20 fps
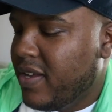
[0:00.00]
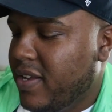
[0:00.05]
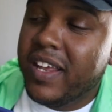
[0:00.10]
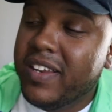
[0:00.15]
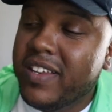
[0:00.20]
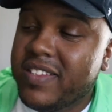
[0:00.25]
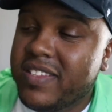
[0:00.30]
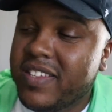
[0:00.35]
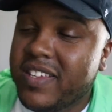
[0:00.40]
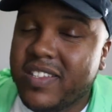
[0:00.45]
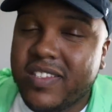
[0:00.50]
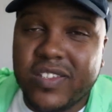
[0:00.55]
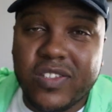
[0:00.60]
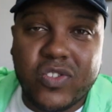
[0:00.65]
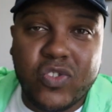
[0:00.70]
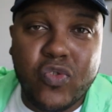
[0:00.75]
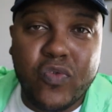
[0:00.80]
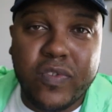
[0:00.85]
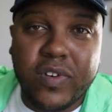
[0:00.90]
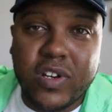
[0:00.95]
And this is the
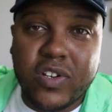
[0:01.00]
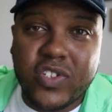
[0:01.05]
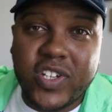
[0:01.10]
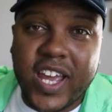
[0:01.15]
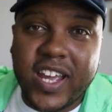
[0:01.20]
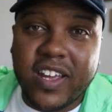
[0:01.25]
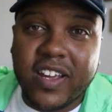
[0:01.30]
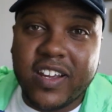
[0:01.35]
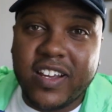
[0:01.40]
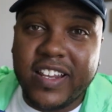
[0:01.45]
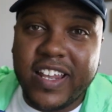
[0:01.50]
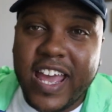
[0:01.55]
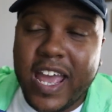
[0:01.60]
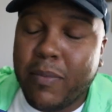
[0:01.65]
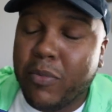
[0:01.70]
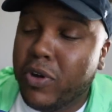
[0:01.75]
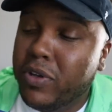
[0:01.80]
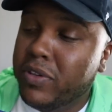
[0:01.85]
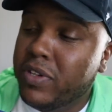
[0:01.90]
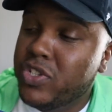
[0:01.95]
Souvenir Jacket
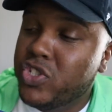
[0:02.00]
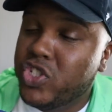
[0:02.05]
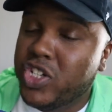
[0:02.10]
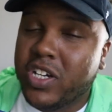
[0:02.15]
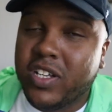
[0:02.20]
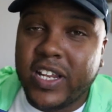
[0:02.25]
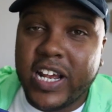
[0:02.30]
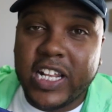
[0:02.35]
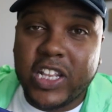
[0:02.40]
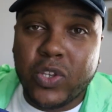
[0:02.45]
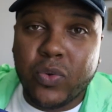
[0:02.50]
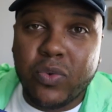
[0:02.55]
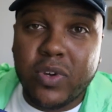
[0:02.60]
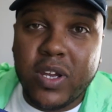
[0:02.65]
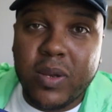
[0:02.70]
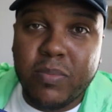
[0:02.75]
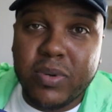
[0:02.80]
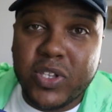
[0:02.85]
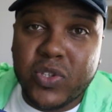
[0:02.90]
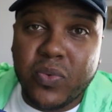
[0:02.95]
collab on the Gel Lyte
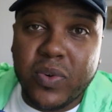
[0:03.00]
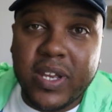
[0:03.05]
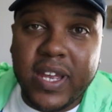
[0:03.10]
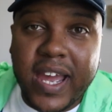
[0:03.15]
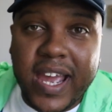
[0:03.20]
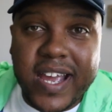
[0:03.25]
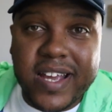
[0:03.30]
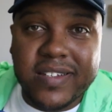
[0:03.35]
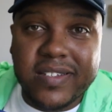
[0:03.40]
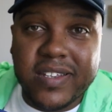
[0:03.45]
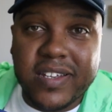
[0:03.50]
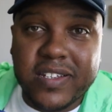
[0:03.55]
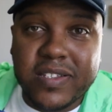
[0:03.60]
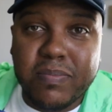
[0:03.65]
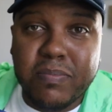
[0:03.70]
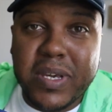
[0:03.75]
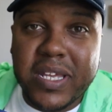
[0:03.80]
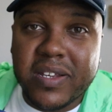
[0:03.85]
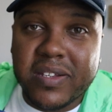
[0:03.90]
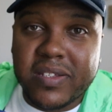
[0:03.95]
3 between
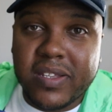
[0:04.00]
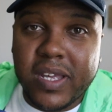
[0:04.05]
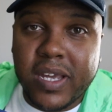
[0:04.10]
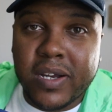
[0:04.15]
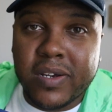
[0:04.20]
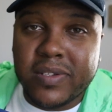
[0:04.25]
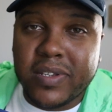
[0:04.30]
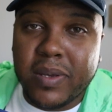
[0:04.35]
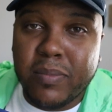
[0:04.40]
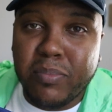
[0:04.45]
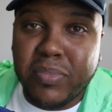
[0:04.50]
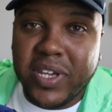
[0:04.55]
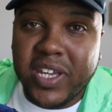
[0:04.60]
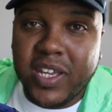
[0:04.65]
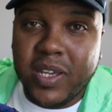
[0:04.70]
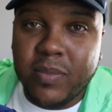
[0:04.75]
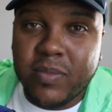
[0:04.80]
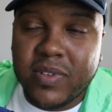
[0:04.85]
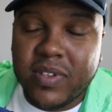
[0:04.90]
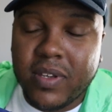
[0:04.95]
Asics, Mita Sneakers, and
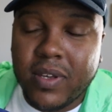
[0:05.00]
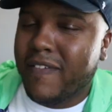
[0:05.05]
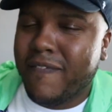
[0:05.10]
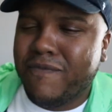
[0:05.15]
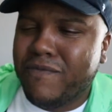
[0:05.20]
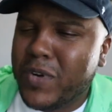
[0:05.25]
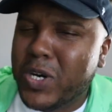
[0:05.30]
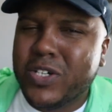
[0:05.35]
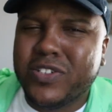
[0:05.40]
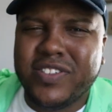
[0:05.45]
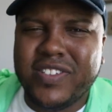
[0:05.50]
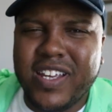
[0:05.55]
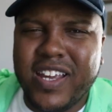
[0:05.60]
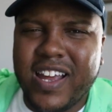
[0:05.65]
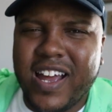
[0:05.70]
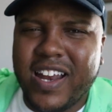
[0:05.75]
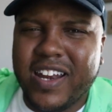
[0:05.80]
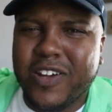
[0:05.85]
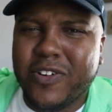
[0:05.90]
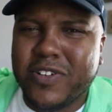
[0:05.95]
Beams. The first
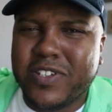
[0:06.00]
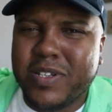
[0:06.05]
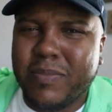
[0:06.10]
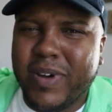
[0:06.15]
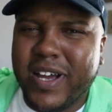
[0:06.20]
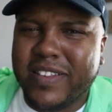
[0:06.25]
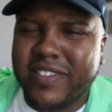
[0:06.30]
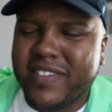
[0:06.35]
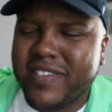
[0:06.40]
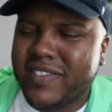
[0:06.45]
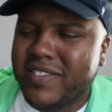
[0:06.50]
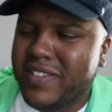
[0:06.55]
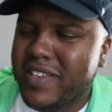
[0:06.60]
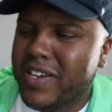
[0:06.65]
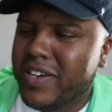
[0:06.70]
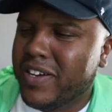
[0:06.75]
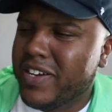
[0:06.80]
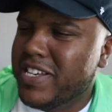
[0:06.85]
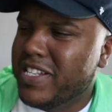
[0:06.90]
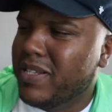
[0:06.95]
thing I notice about this
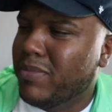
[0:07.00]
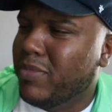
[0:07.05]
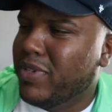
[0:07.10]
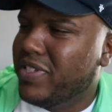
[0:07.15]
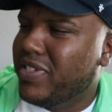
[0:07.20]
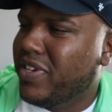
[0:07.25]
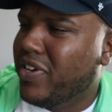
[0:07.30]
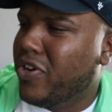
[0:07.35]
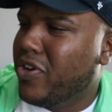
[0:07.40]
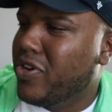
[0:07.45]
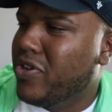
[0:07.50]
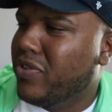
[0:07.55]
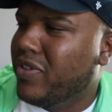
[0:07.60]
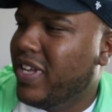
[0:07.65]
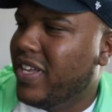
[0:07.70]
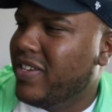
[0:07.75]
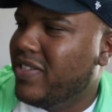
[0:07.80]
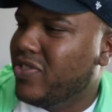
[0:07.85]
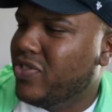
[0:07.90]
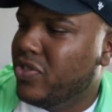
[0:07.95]
sneaker is the material
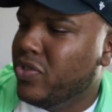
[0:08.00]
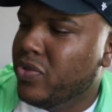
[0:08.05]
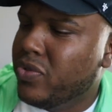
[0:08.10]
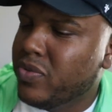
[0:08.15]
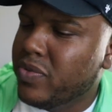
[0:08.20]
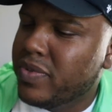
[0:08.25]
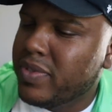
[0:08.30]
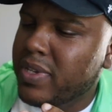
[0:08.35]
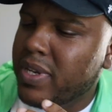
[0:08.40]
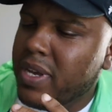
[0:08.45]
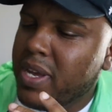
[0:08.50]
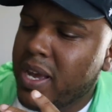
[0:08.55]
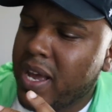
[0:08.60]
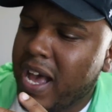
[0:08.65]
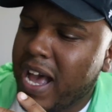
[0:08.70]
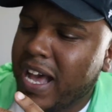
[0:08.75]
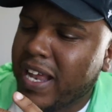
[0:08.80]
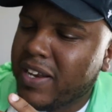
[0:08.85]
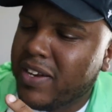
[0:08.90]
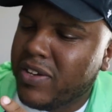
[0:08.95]
that is used.
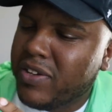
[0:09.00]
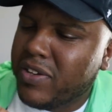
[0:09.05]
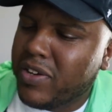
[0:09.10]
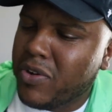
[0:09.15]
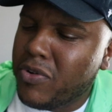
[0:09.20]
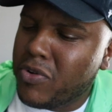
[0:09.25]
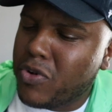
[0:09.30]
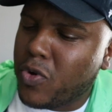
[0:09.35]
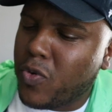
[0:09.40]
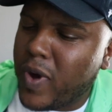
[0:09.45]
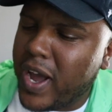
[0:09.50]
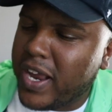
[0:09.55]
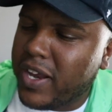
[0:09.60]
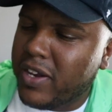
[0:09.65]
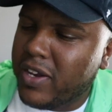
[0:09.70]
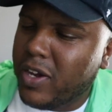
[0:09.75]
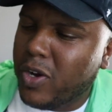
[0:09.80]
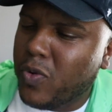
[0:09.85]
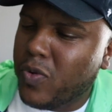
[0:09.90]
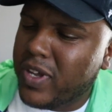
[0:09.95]
I don't
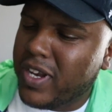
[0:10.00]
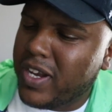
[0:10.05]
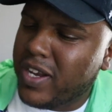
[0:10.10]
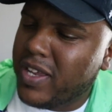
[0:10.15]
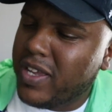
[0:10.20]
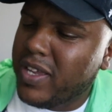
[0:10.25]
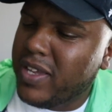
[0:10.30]
quite know what it